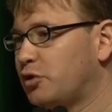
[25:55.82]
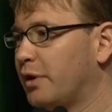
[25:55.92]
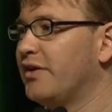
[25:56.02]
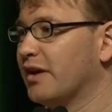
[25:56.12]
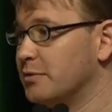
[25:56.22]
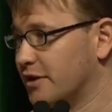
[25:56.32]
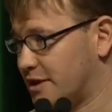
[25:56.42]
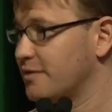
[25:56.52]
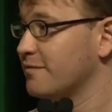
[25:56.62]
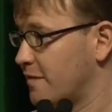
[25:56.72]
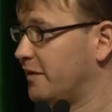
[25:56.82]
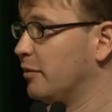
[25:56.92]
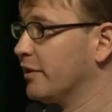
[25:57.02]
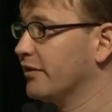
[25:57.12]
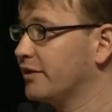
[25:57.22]
20 subjects,
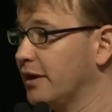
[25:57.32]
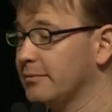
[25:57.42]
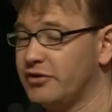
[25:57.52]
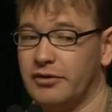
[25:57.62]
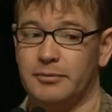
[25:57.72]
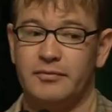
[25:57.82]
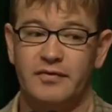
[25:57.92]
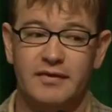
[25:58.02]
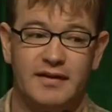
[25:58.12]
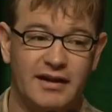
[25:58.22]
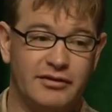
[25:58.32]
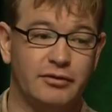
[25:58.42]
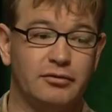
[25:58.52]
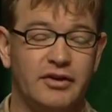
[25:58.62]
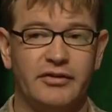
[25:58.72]
15-minute scan. So that's a
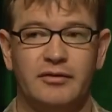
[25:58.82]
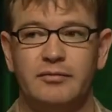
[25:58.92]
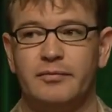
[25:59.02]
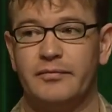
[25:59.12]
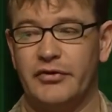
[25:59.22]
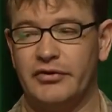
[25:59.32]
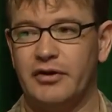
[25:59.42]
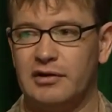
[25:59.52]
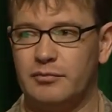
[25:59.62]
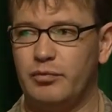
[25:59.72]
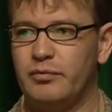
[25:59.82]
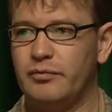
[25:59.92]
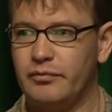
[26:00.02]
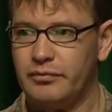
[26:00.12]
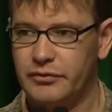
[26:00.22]
good reason. So it's not
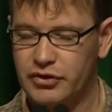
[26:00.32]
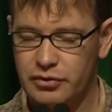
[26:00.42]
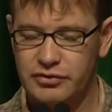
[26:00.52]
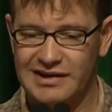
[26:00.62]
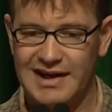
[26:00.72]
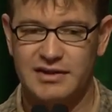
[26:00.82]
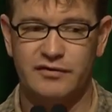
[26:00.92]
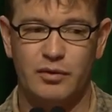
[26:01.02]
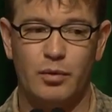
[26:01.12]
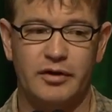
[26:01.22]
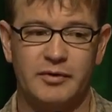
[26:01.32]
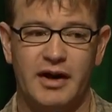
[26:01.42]
too selective for one